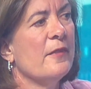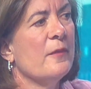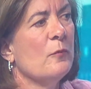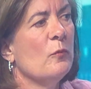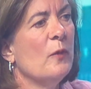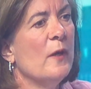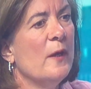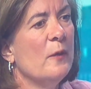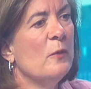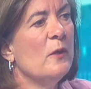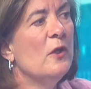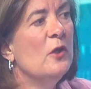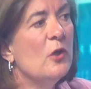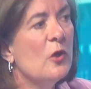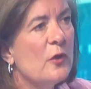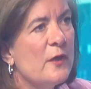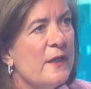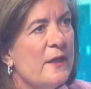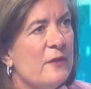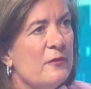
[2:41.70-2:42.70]
where we're
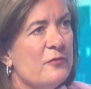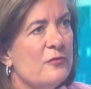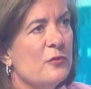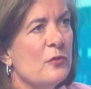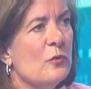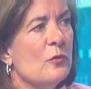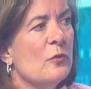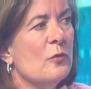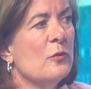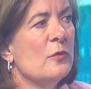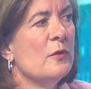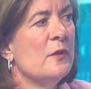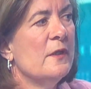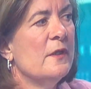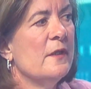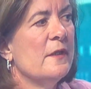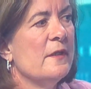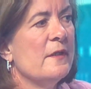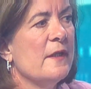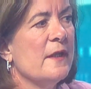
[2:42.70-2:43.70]
looking for
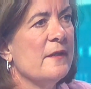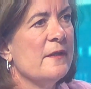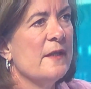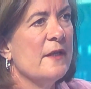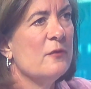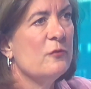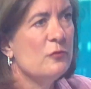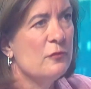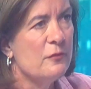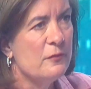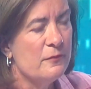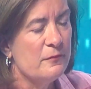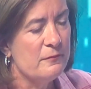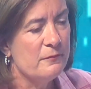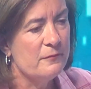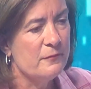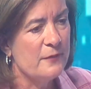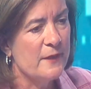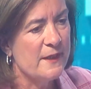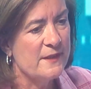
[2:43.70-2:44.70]
that
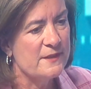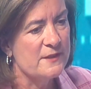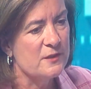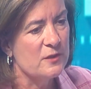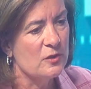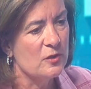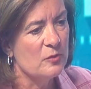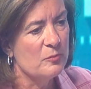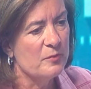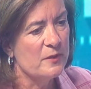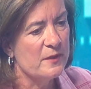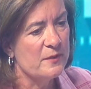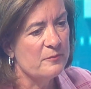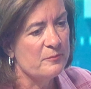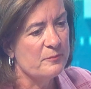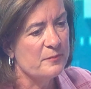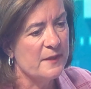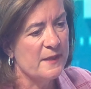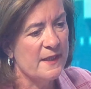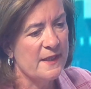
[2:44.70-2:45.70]
radical, but
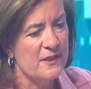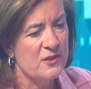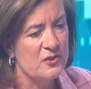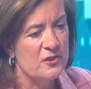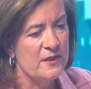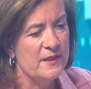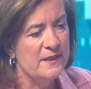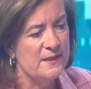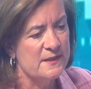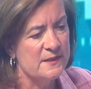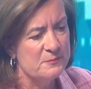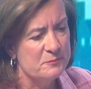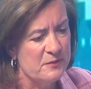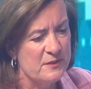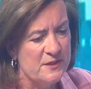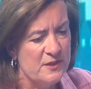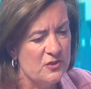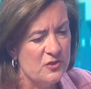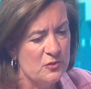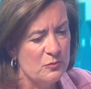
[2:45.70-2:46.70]
actually a
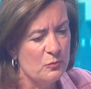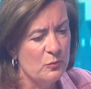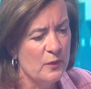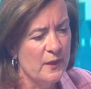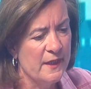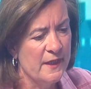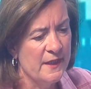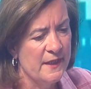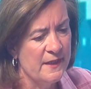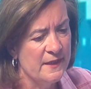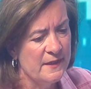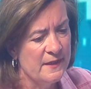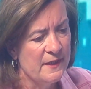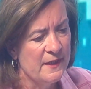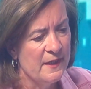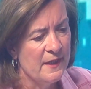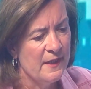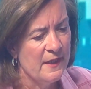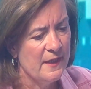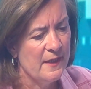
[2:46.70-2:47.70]
position where
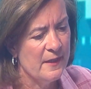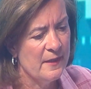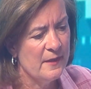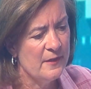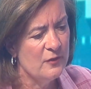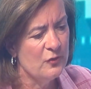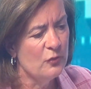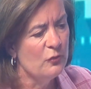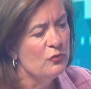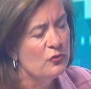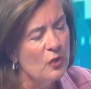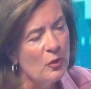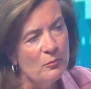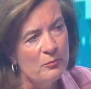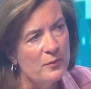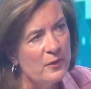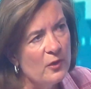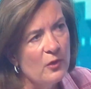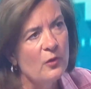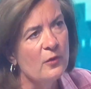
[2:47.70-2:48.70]
you don't
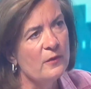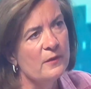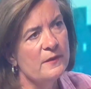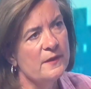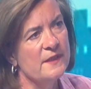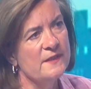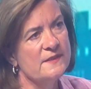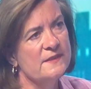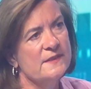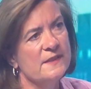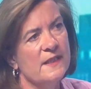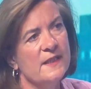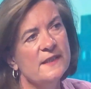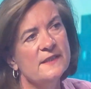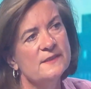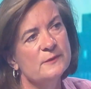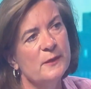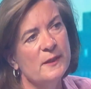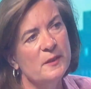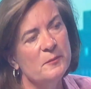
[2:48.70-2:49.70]
belong necessarily
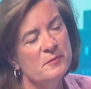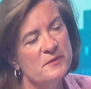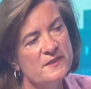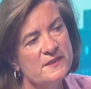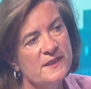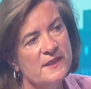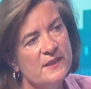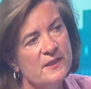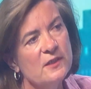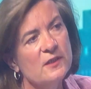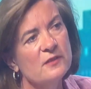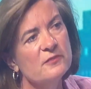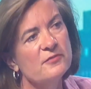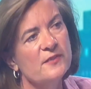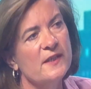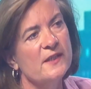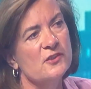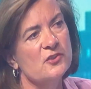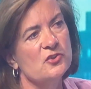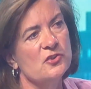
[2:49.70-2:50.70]
to any particular
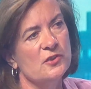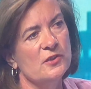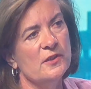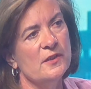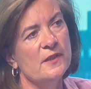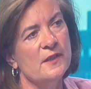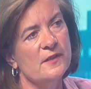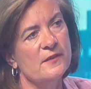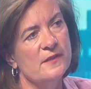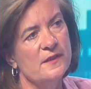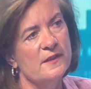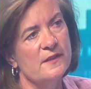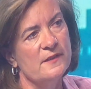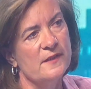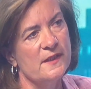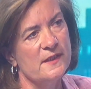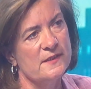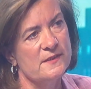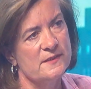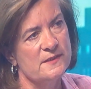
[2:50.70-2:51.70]
faction. And I think
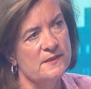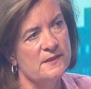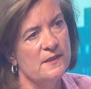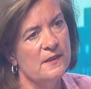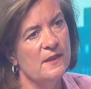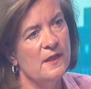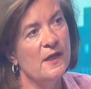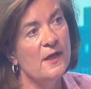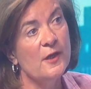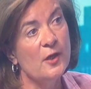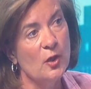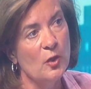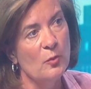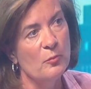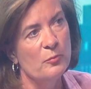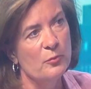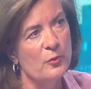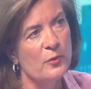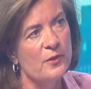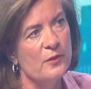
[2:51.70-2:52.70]
that's, I
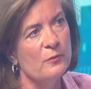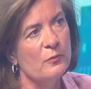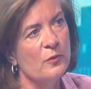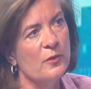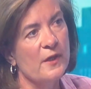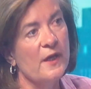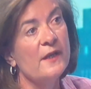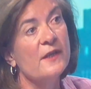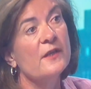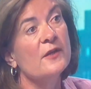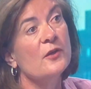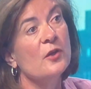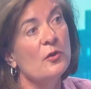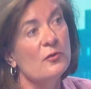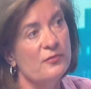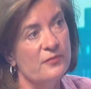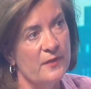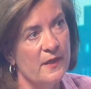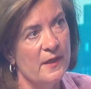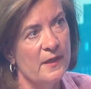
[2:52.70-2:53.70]
hope, what I can
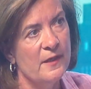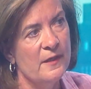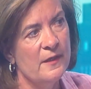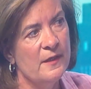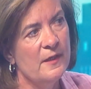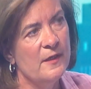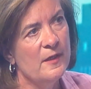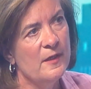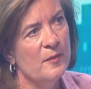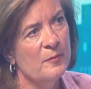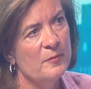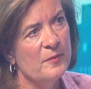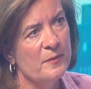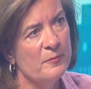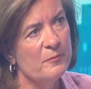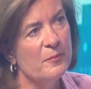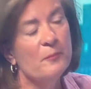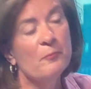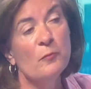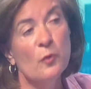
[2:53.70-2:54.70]
offer.
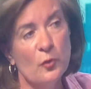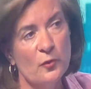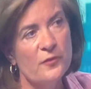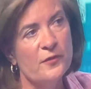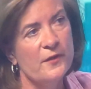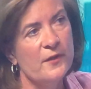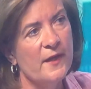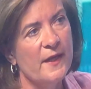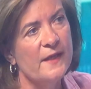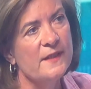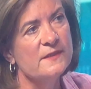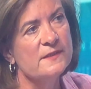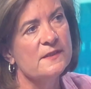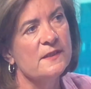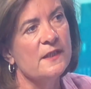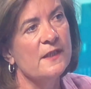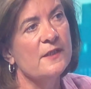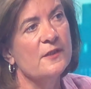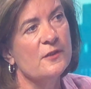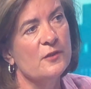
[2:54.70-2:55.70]
But more than that,
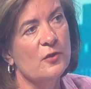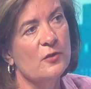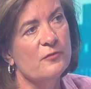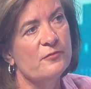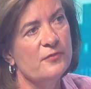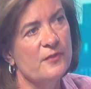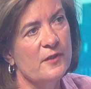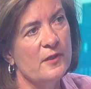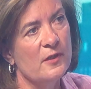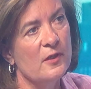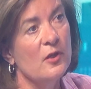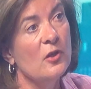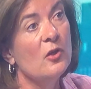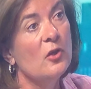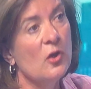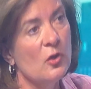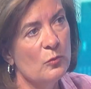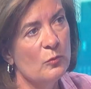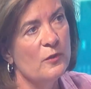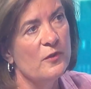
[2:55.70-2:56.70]
I can offer,
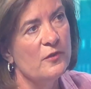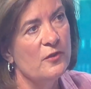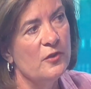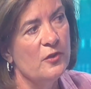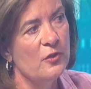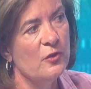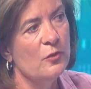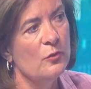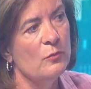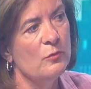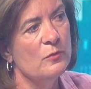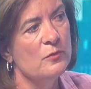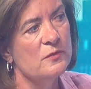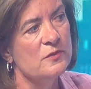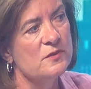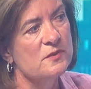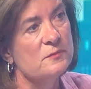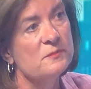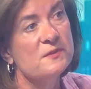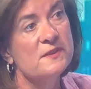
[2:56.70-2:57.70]
along with you,
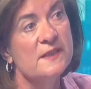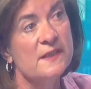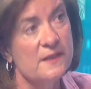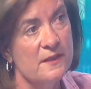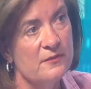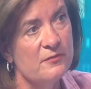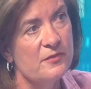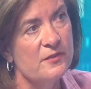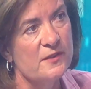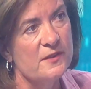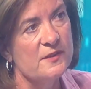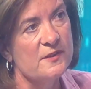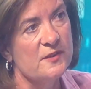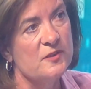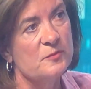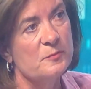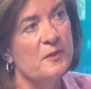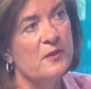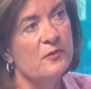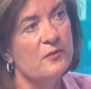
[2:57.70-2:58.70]
some significant
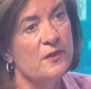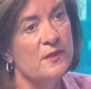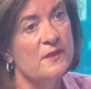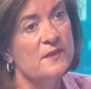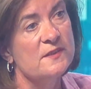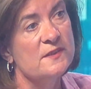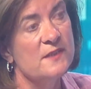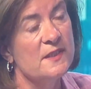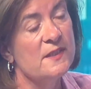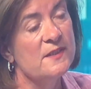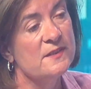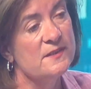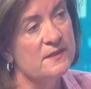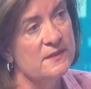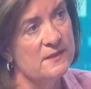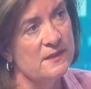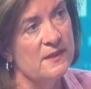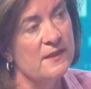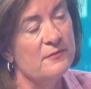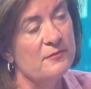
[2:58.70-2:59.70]
experience to
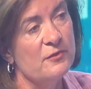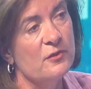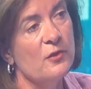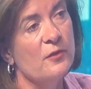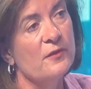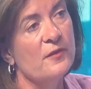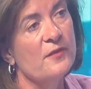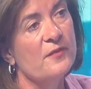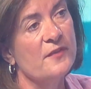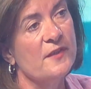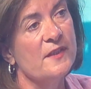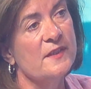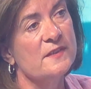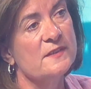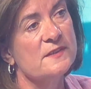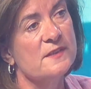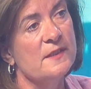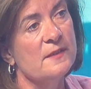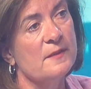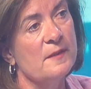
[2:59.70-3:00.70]
deliver on the things
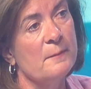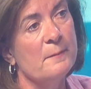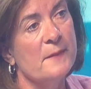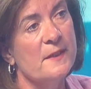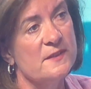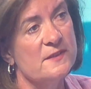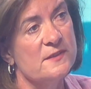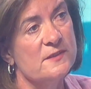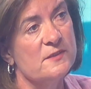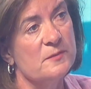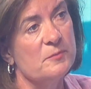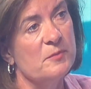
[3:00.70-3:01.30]
that matter to